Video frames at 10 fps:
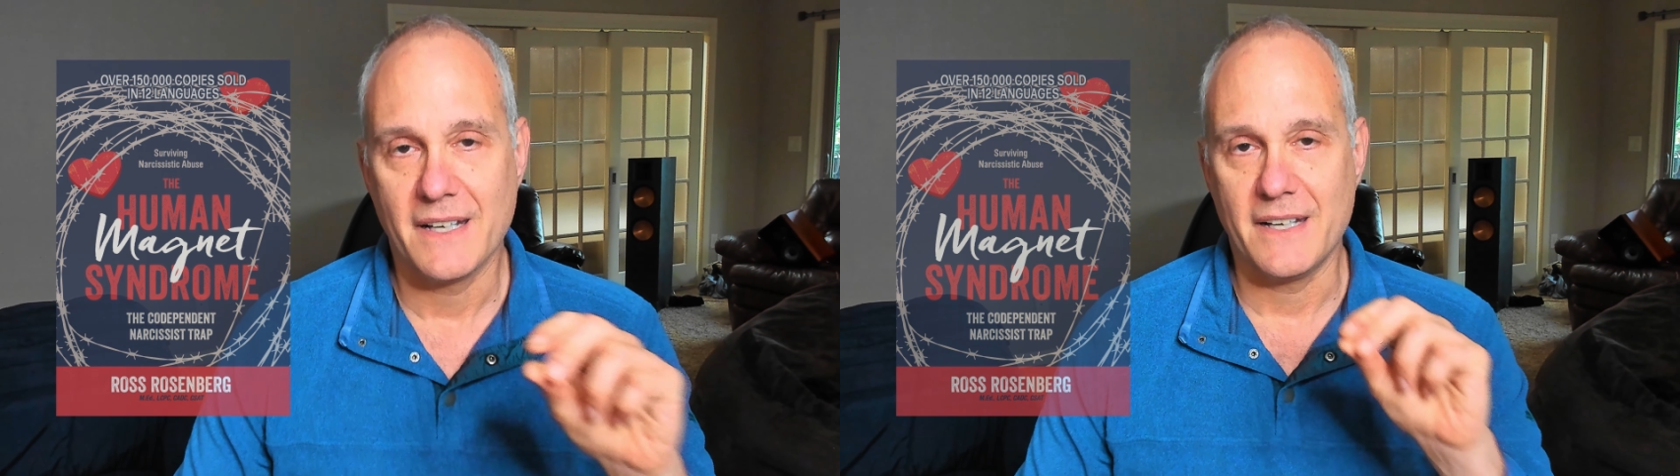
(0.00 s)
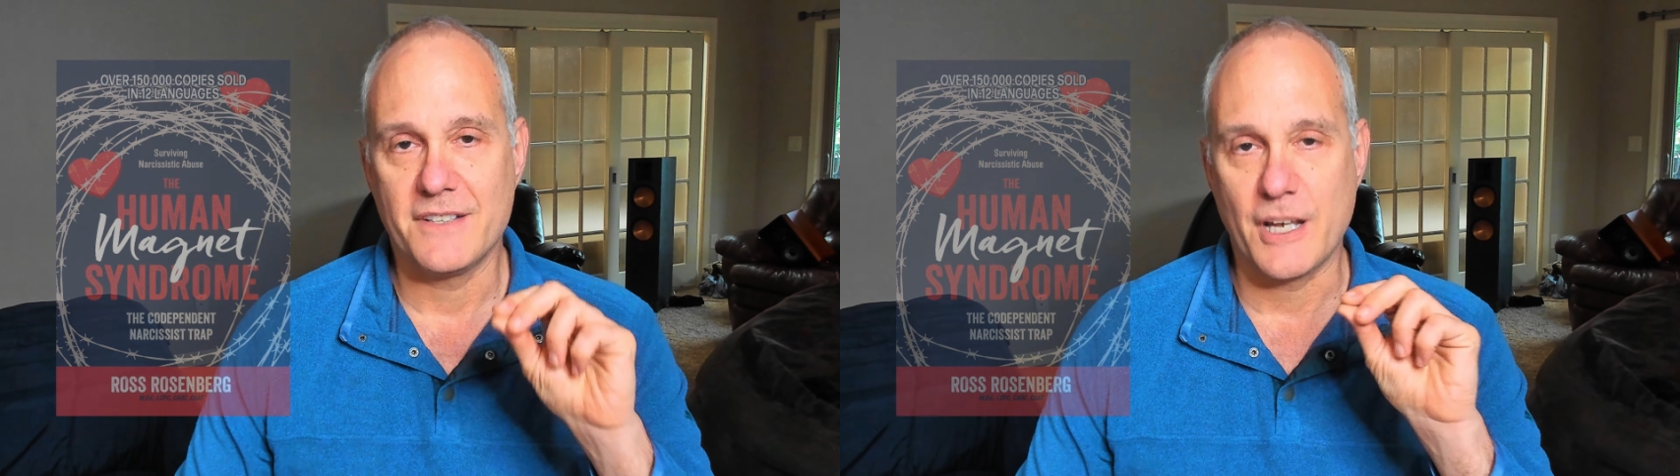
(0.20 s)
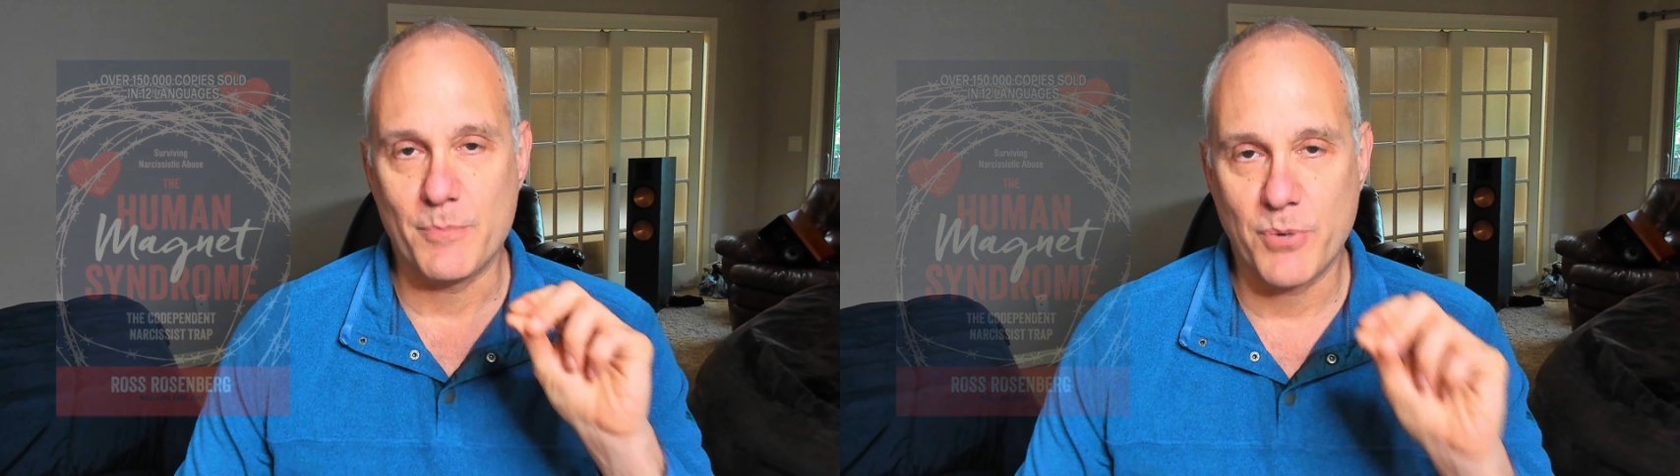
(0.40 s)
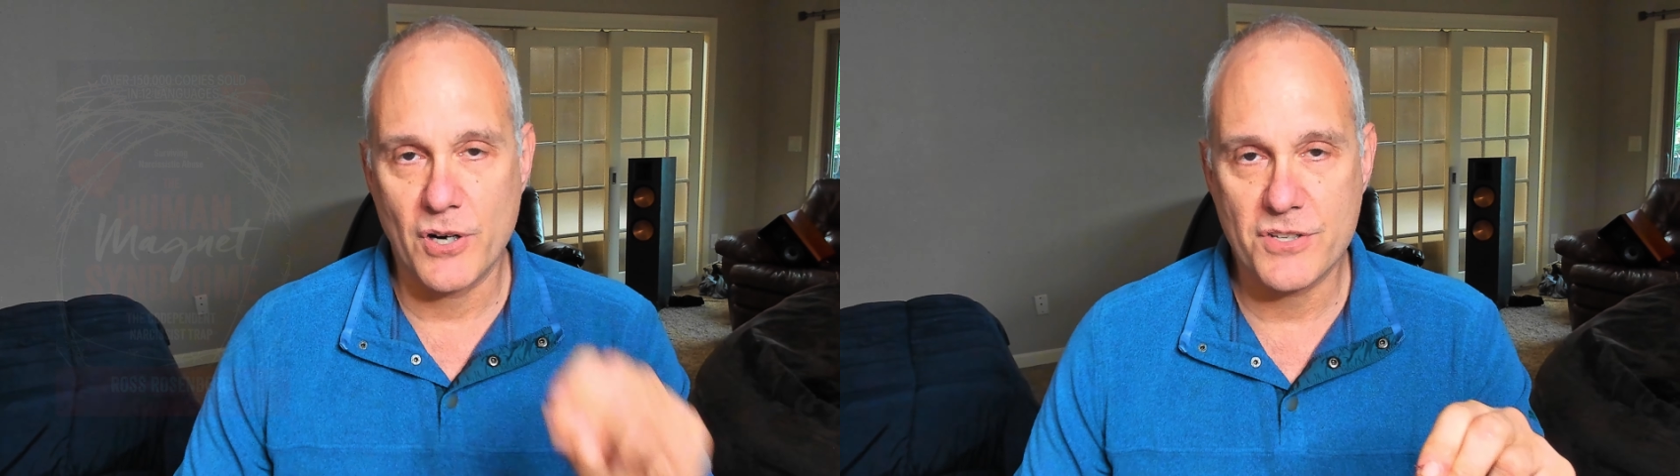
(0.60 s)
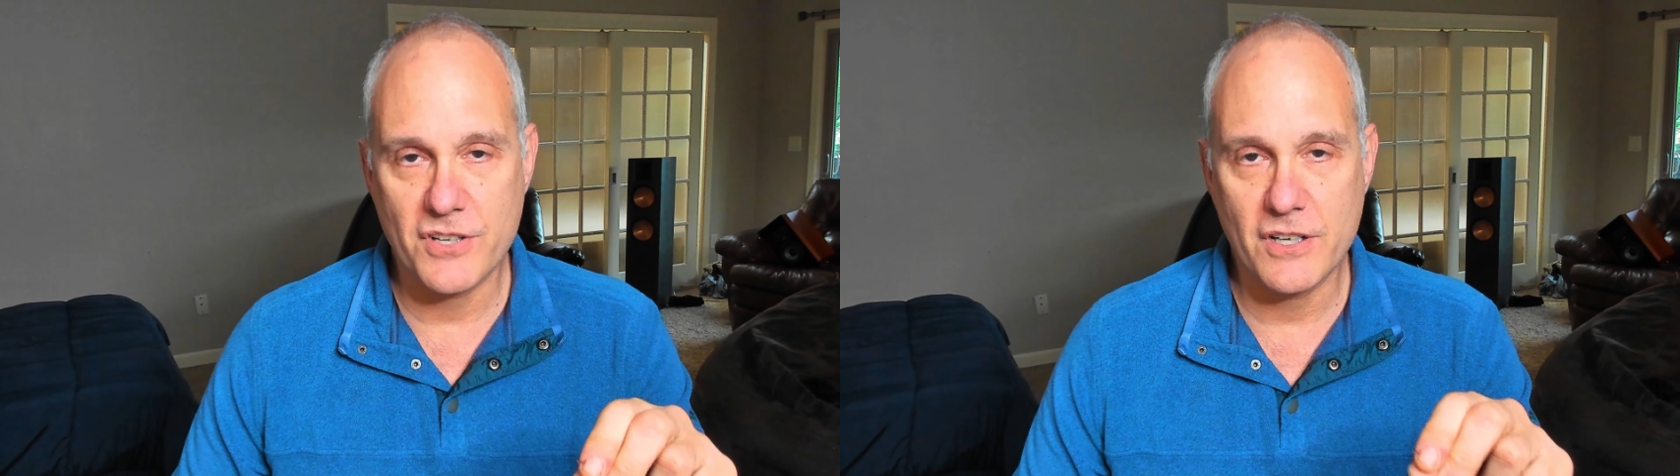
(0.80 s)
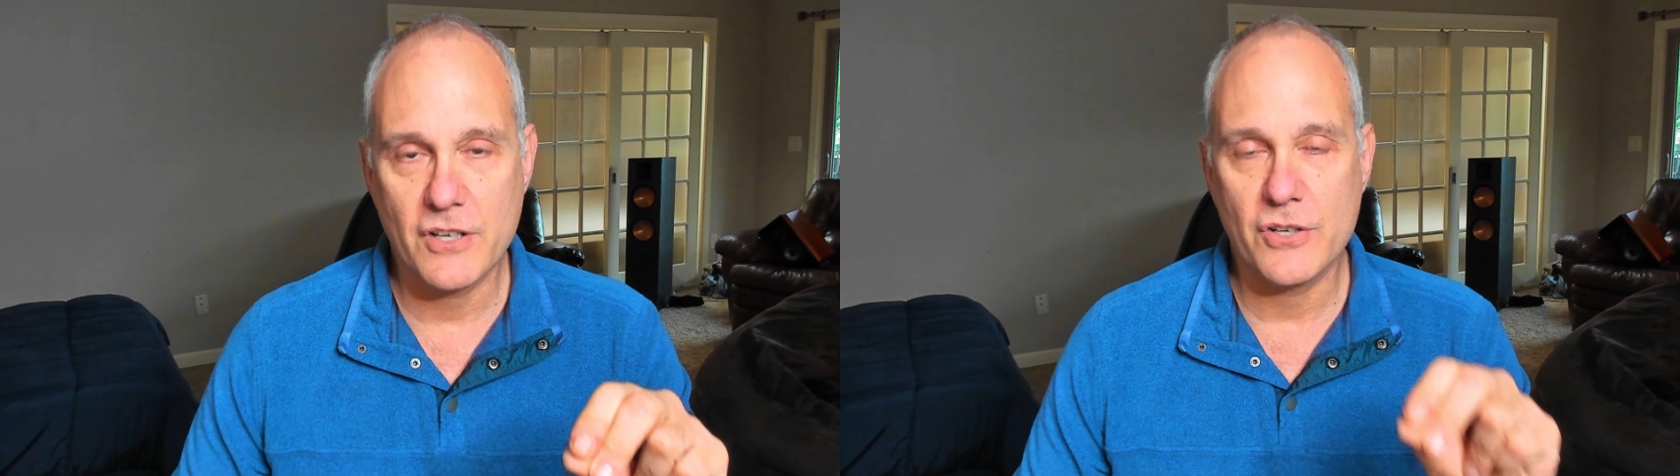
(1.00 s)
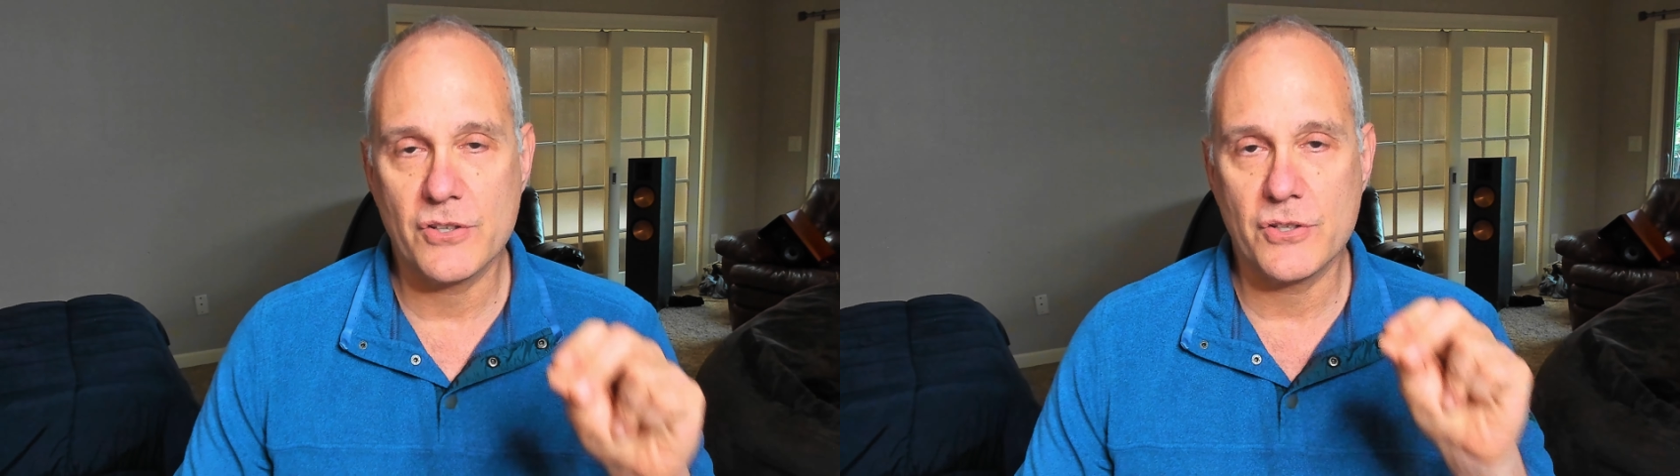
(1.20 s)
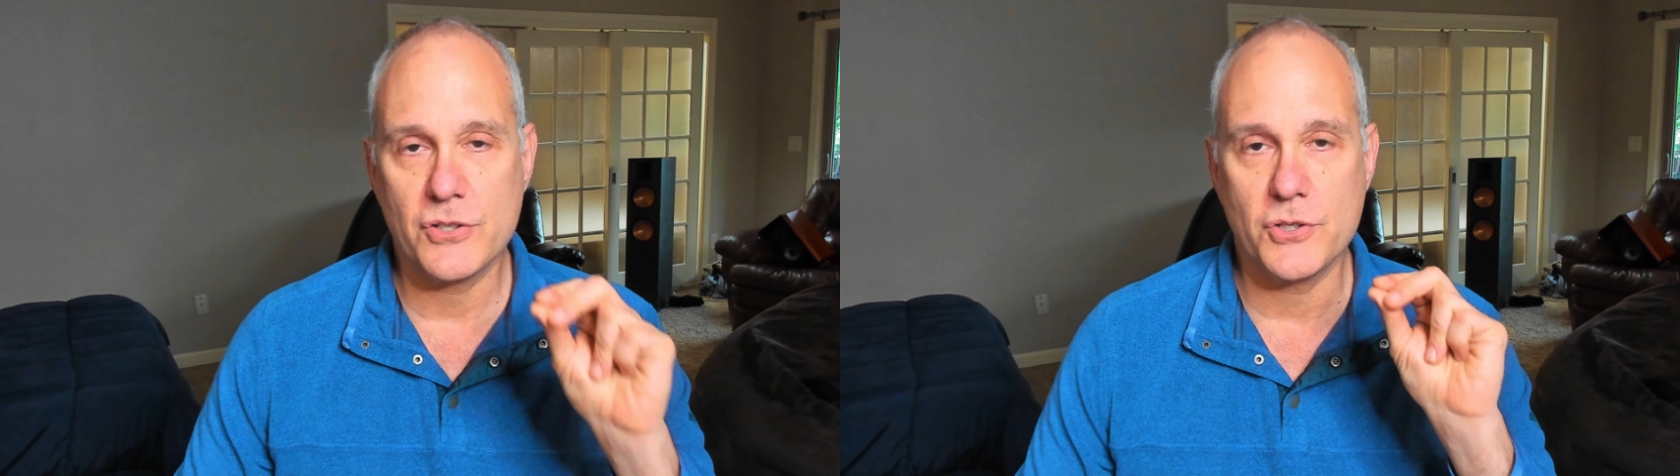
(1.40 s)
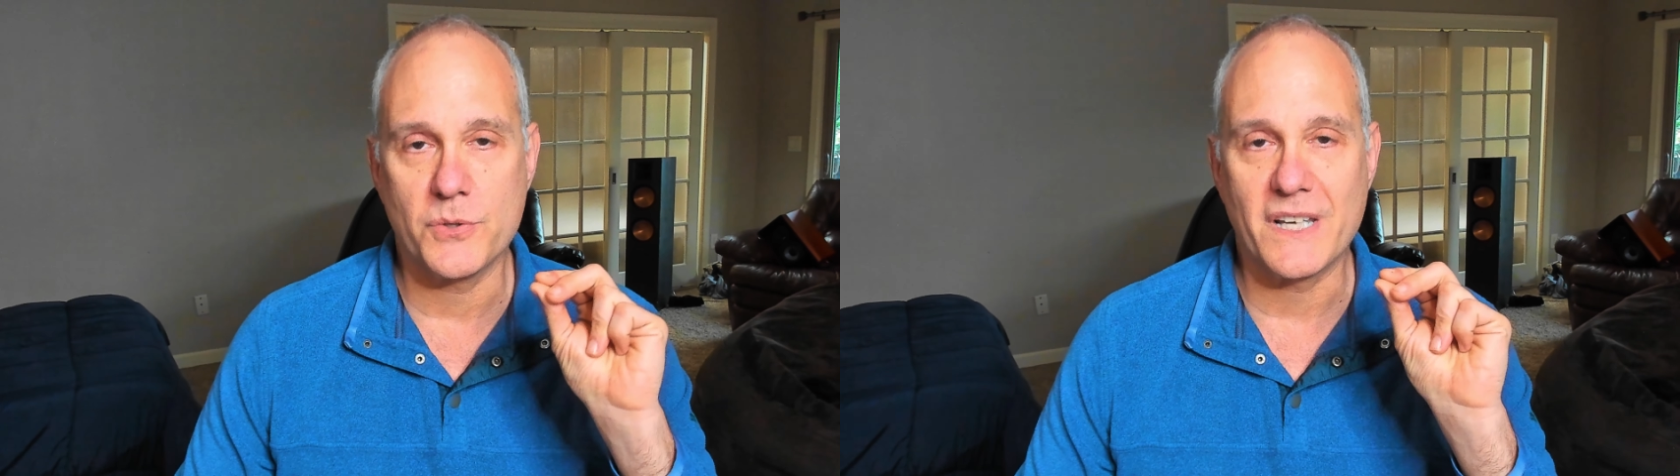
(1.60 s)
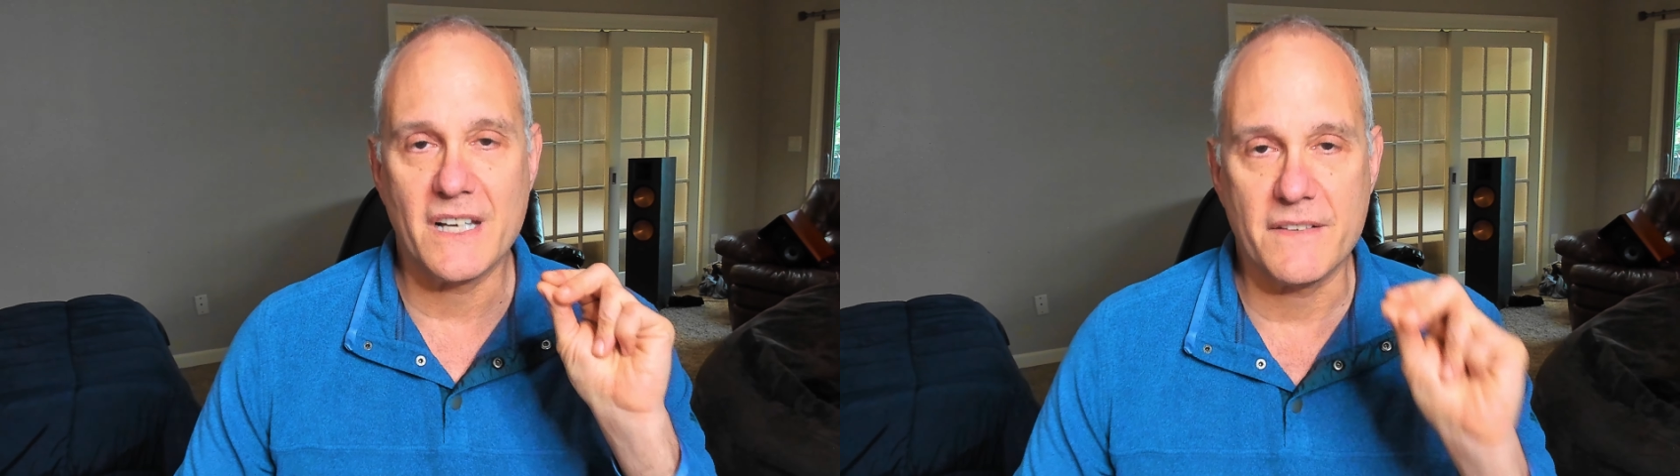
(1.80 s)
is a person who
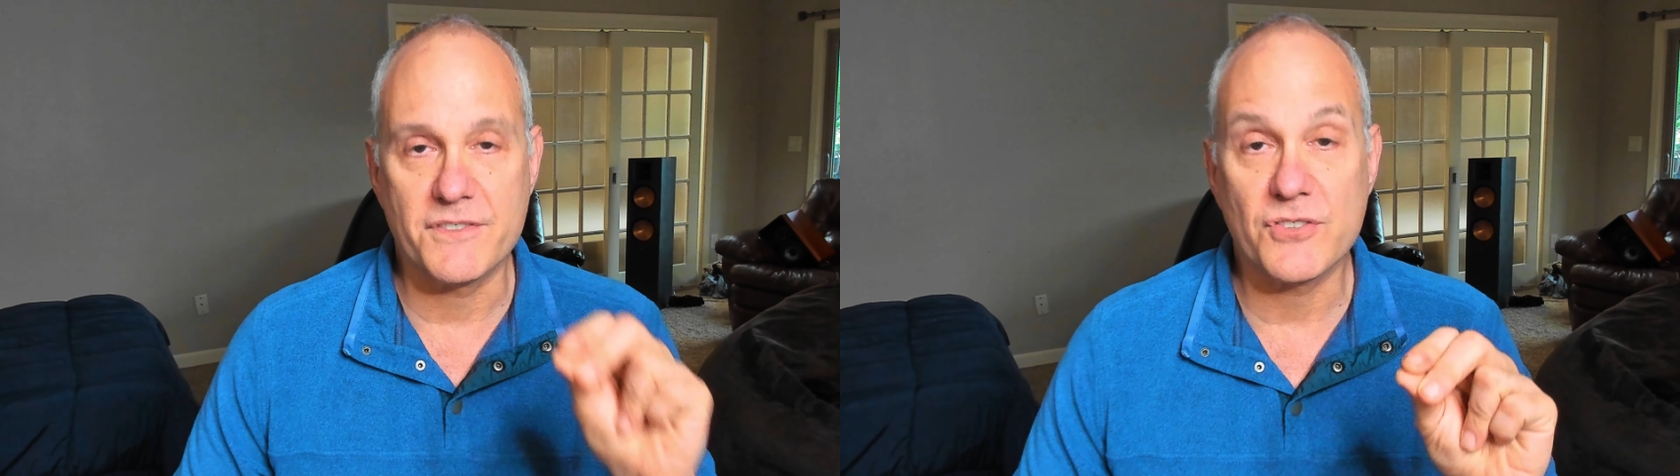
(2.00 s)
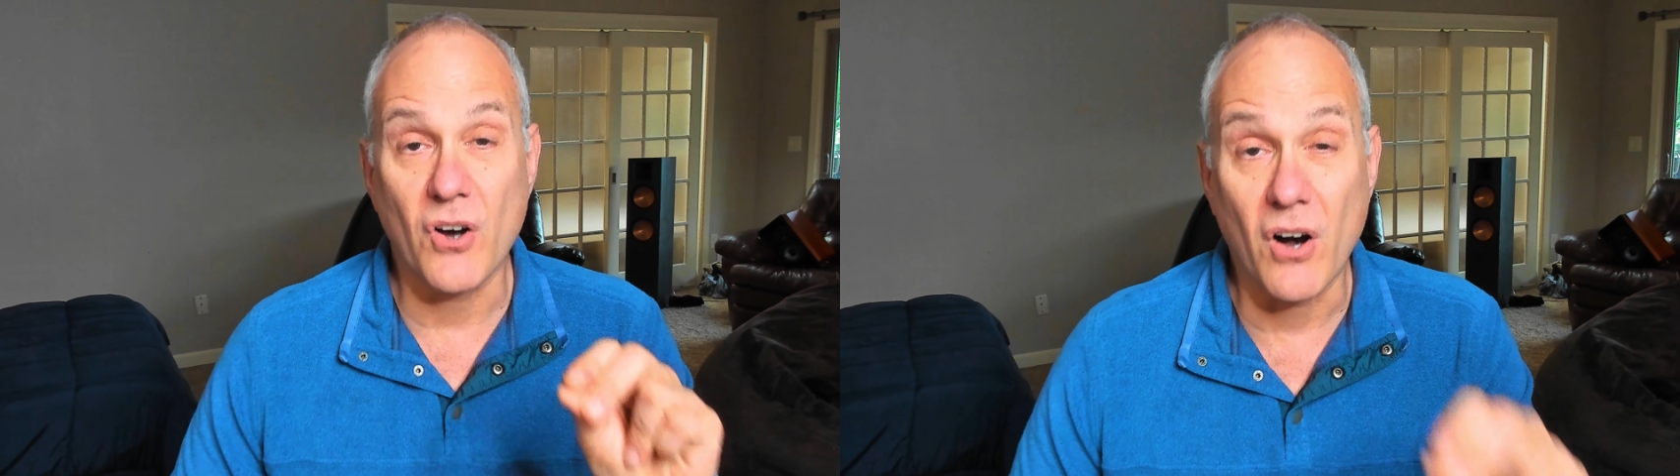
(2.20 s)
gives